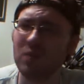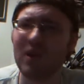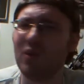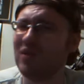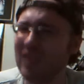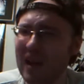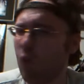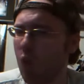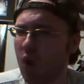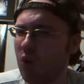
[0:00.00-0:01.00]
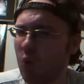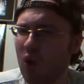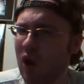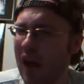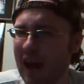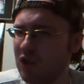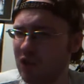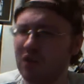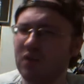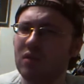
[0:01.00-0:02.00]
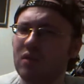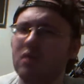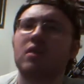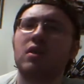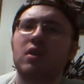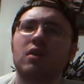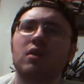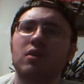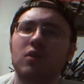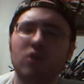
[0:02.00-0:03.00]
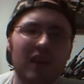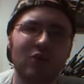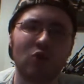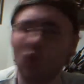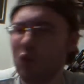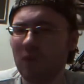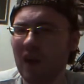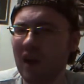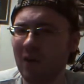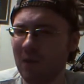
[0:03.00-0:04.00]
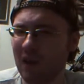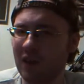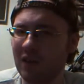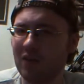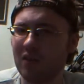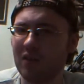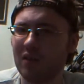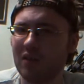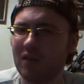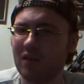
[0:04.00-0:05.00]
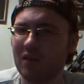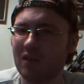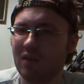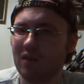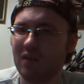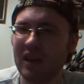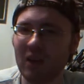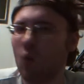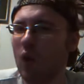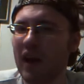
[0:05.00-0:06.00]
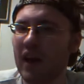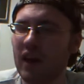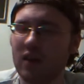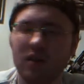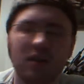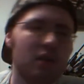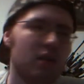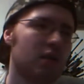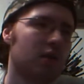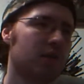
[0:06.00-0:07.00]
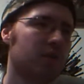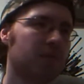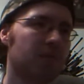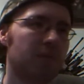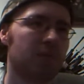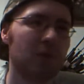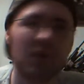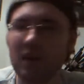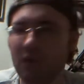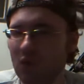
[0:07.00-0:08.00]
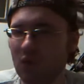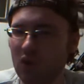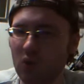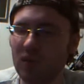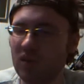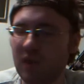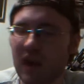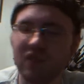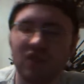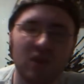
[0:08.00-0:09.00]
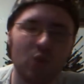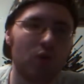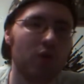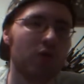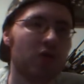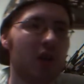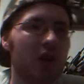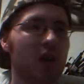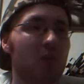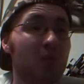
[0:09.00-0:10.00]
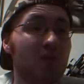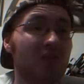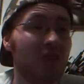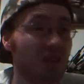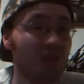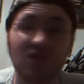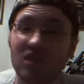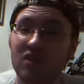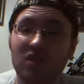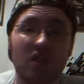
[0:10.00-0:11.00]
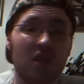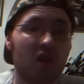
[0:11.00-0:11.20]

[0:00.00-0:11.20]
about it, it's not wall-to-wall action. There's like 2 firefights, in a way. But you have, you know, little bits of action that works. But this is just,